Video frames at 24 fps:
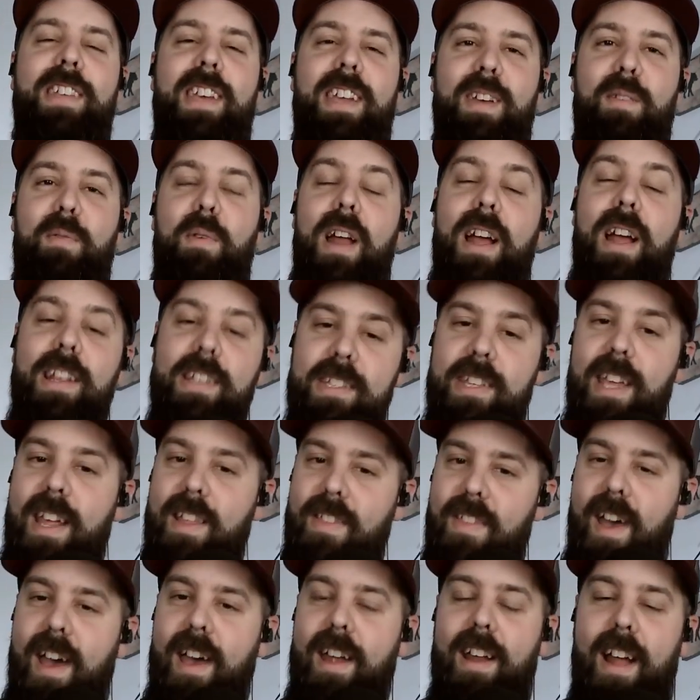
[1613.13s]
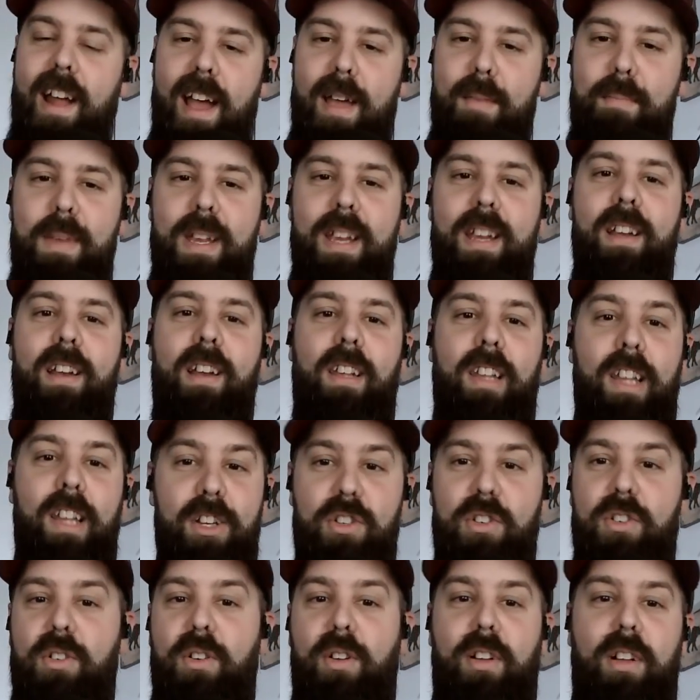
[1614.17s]
And when I say that, I mean
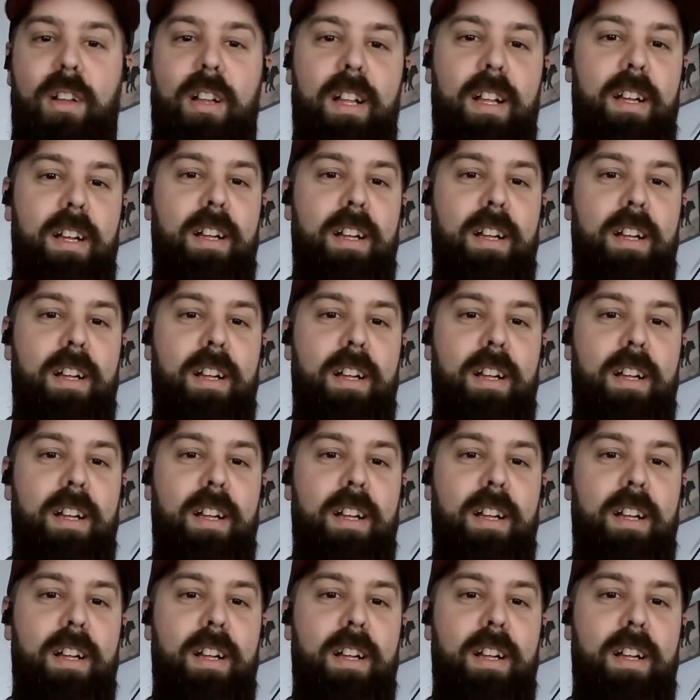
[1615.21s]
literal,